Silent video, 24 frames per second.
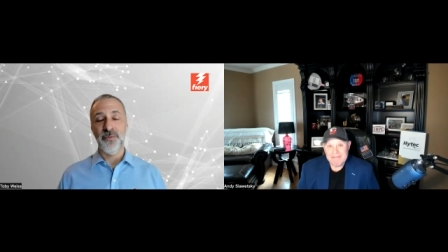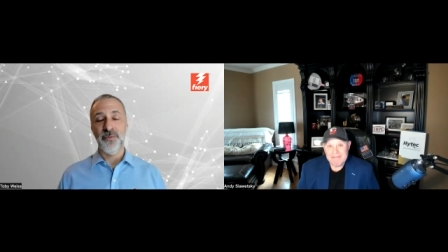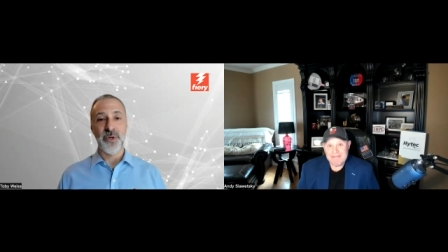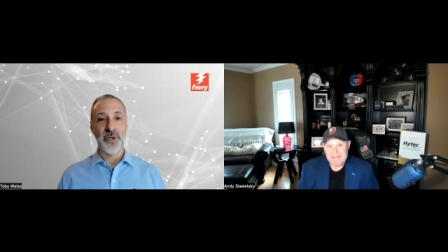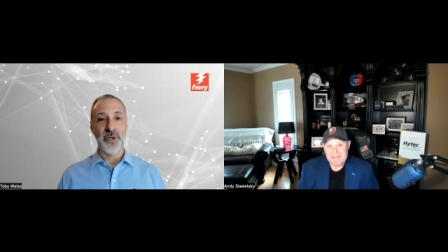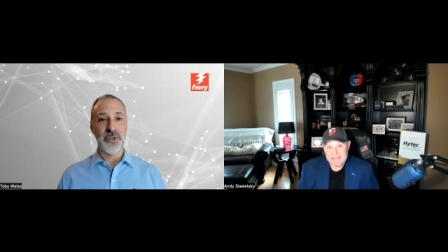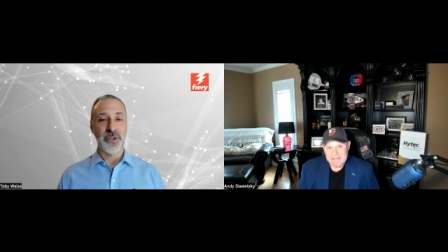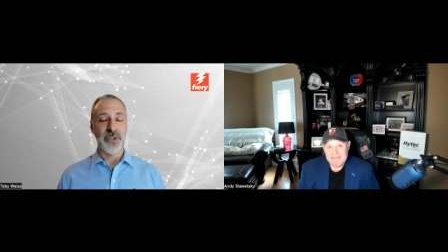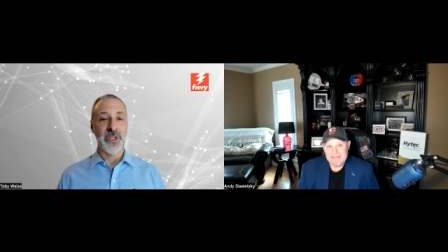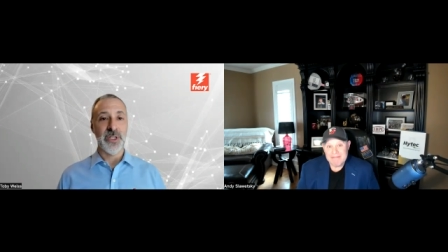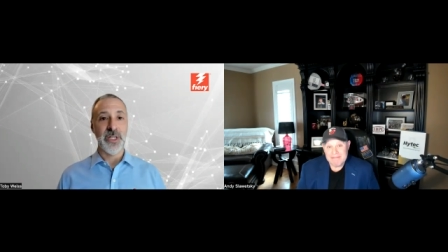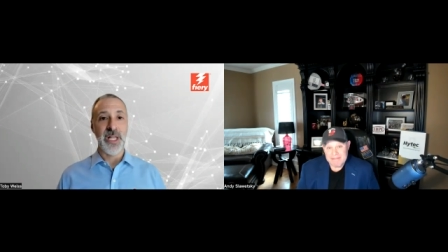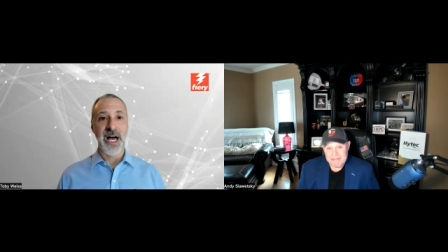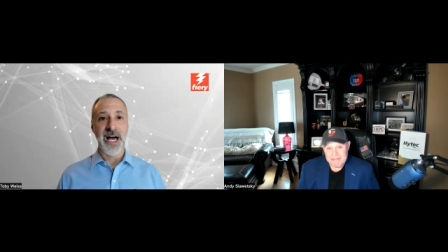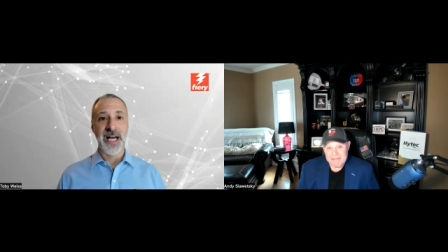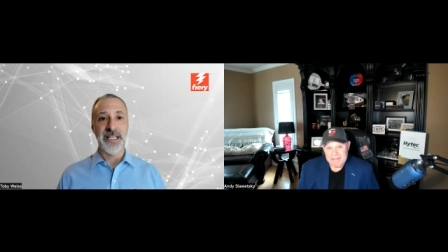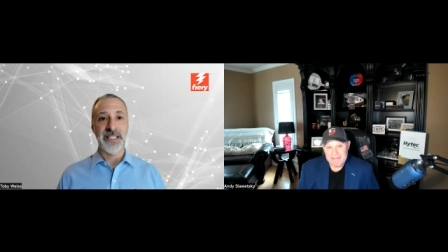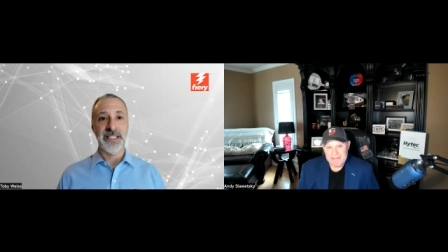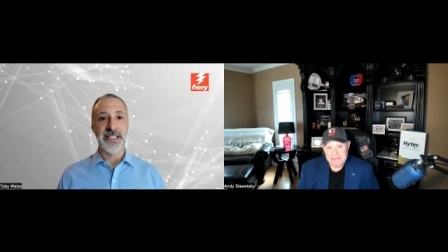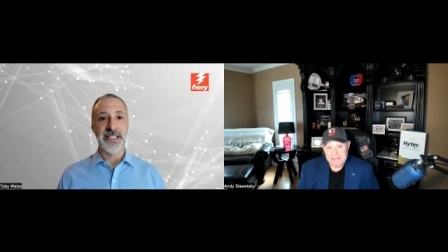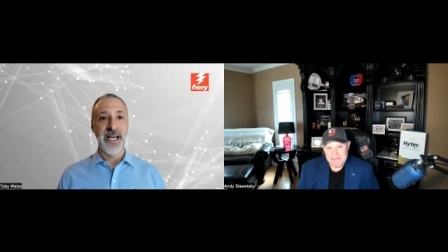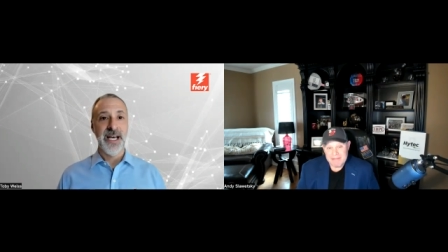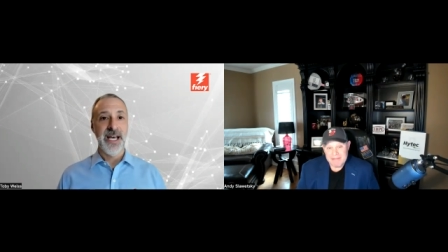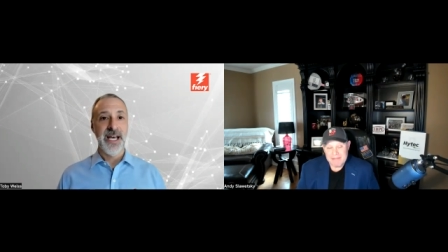
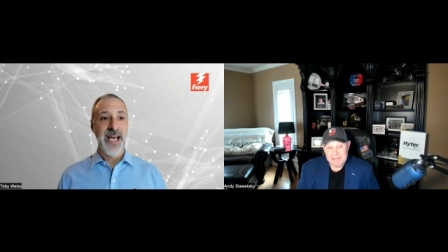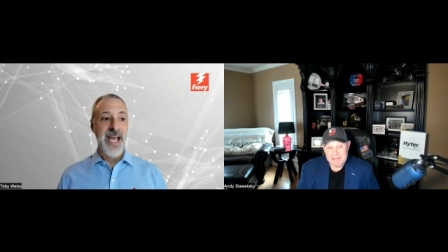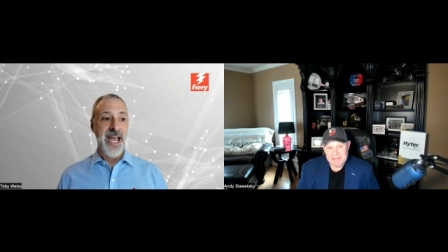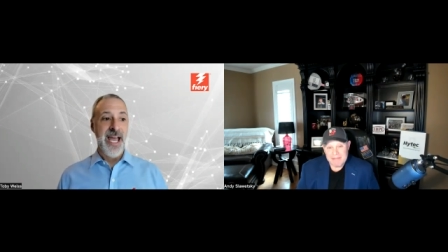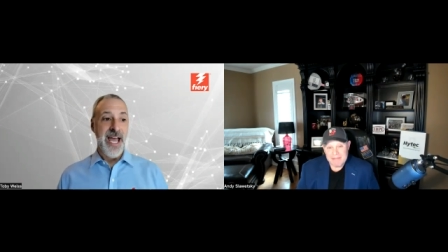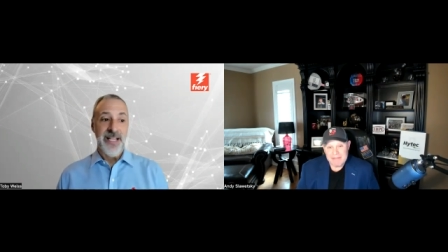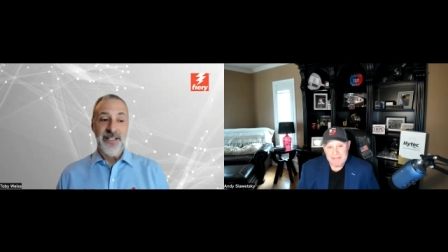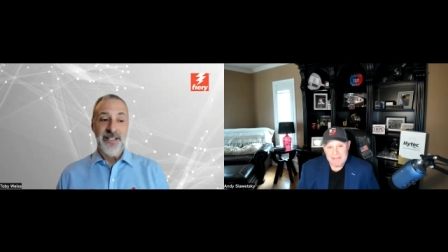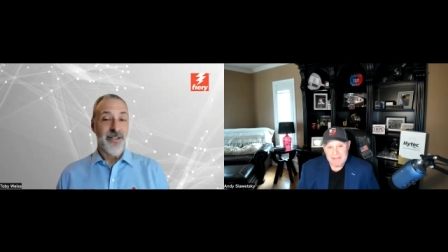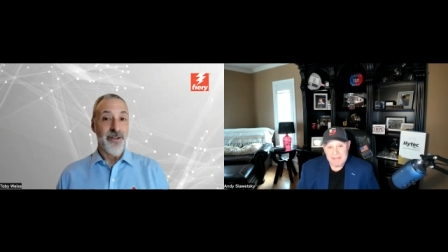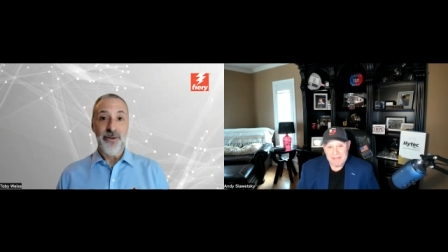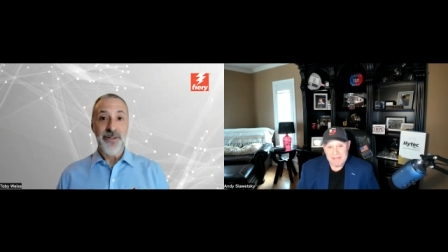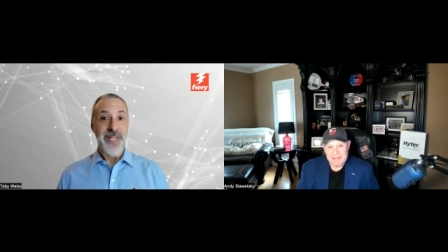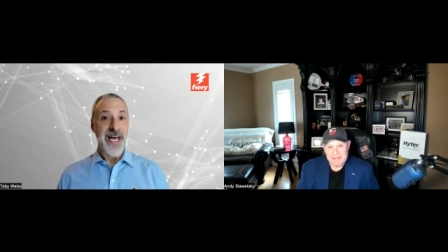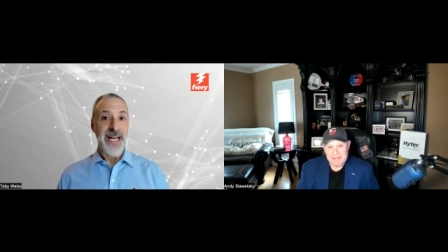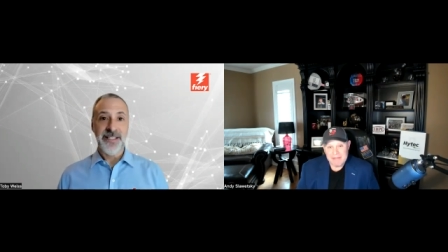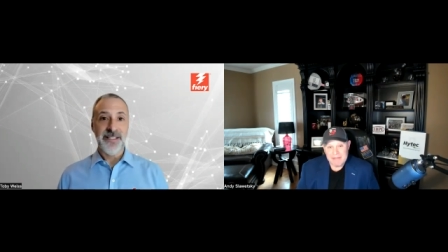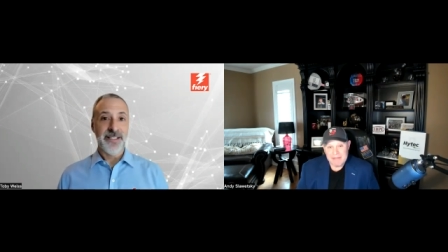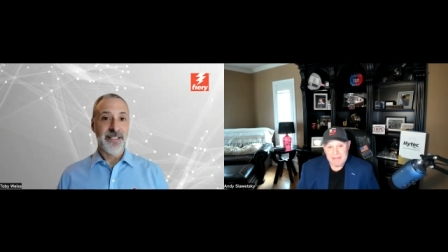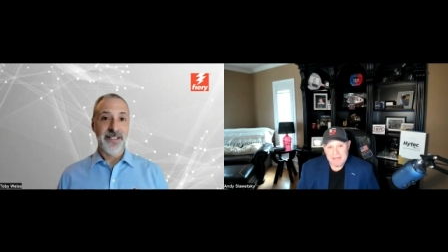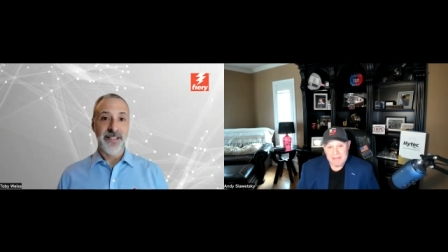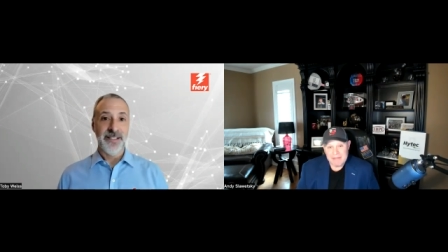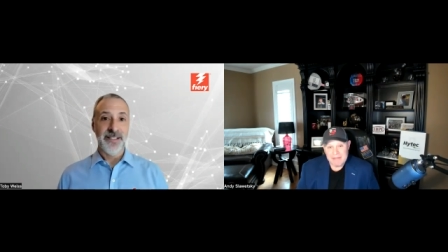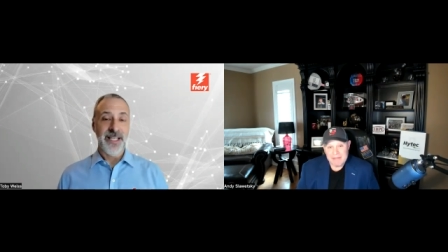personalized. And so
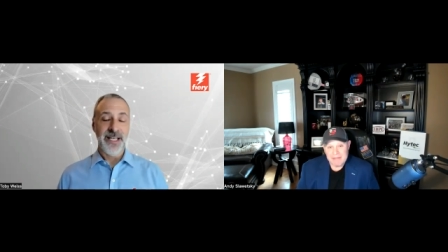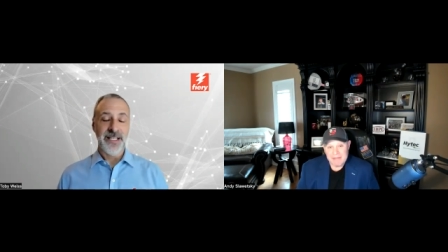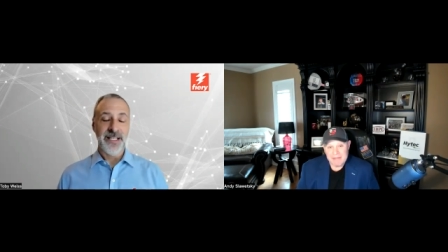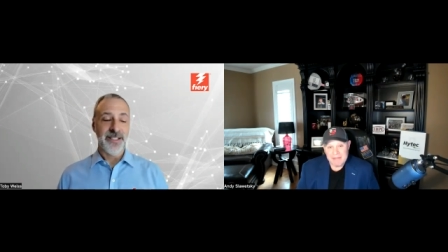that's